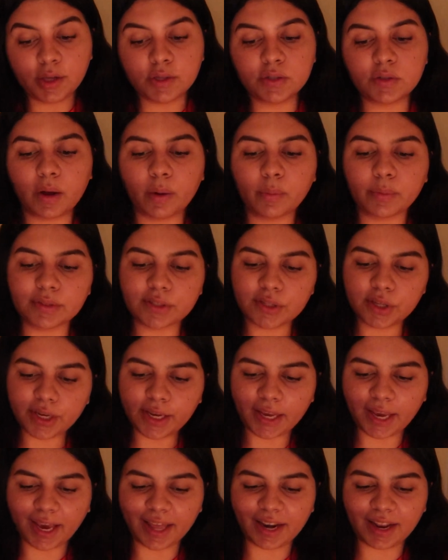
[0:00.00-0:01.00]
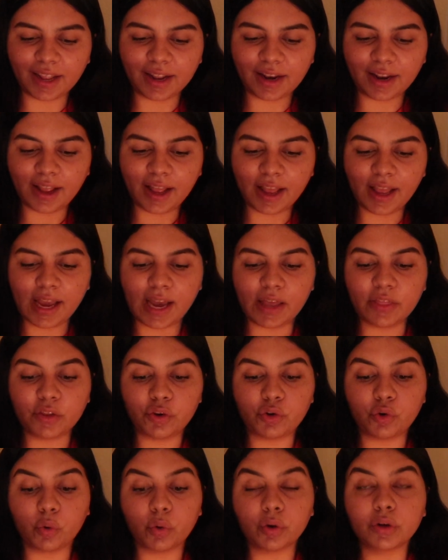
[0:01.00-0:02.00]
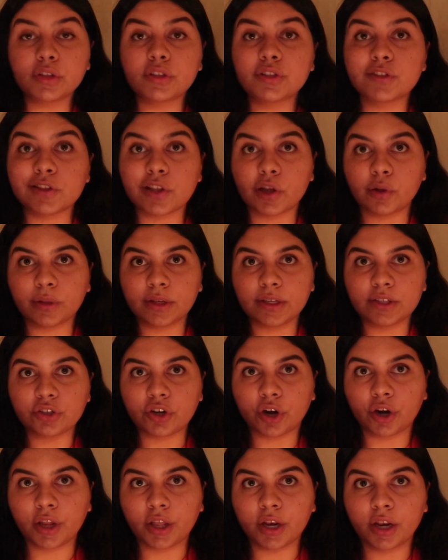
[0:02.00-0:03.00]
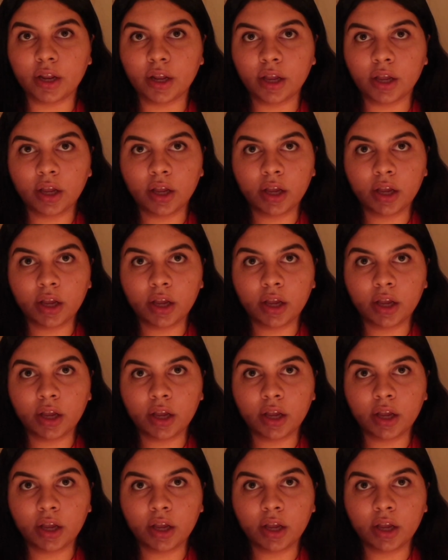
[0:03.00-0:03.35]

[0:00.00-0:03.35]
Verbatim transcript: So I was looking at it and the door slowly started